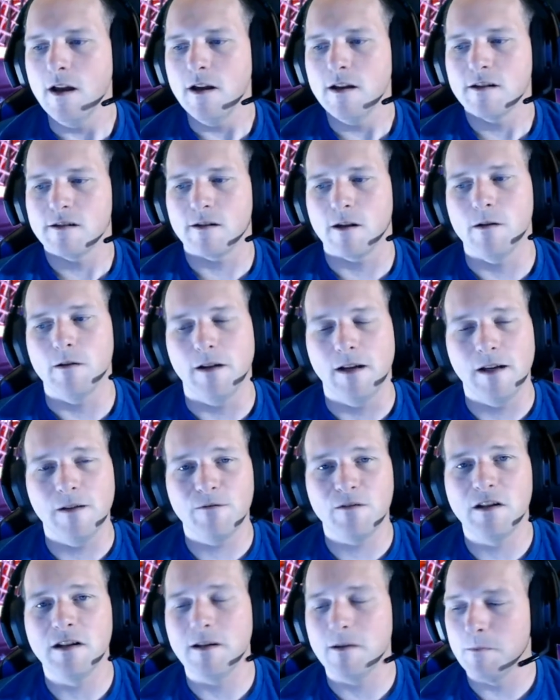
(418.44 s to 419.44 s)
So
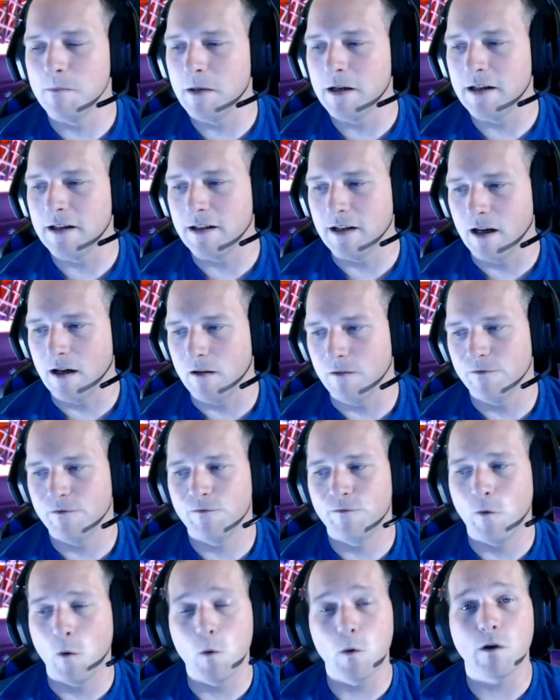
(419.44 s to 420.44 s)
infinite mini golf,
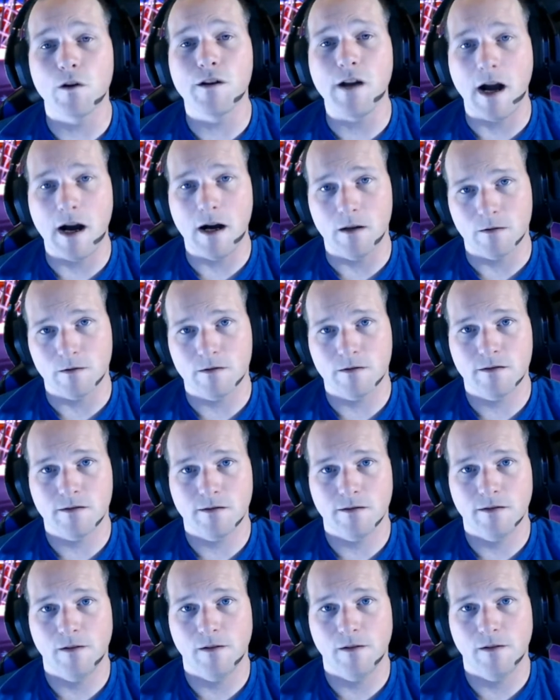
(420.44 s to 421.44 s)
four dollars.
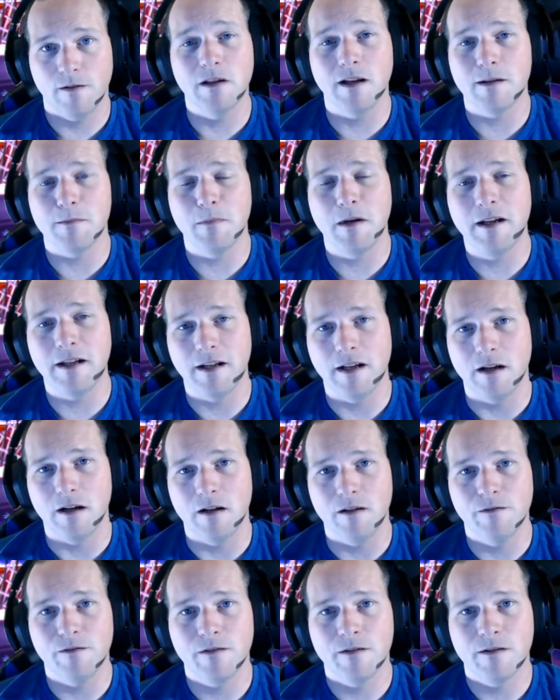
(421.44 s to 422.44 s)
You like mini
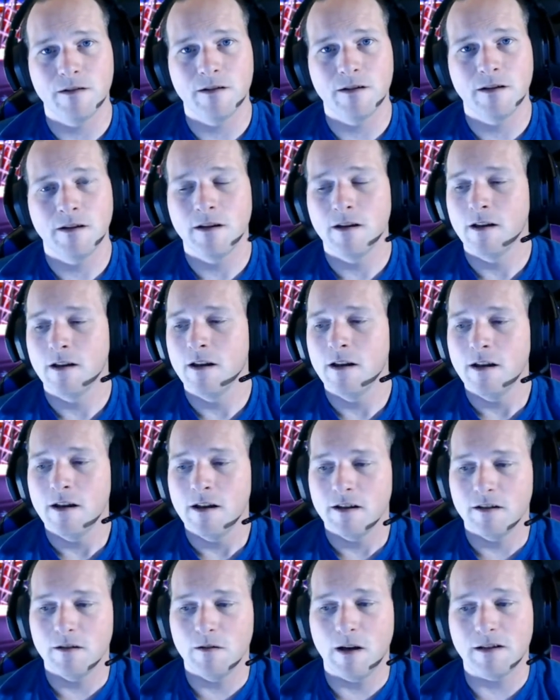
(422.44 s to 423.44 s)
golf?
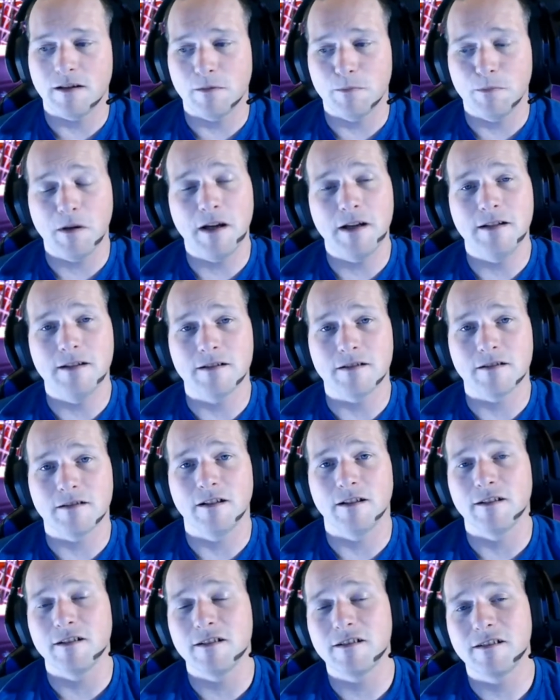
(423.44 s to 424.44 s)
You have to play this.
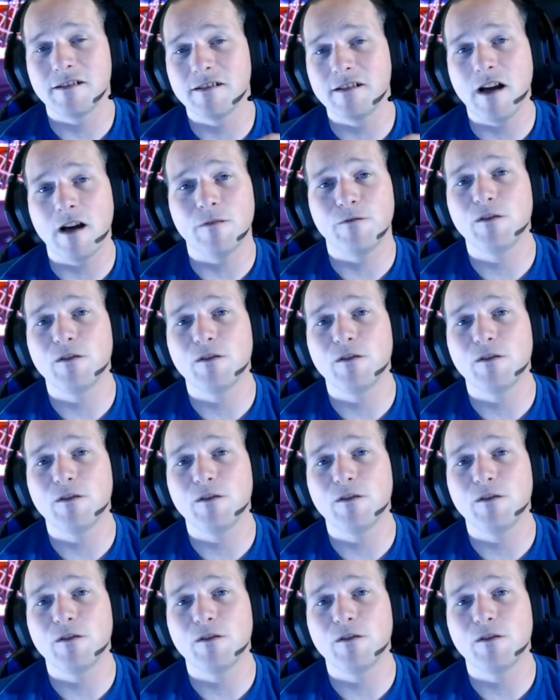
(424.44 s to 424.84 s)
Now this is not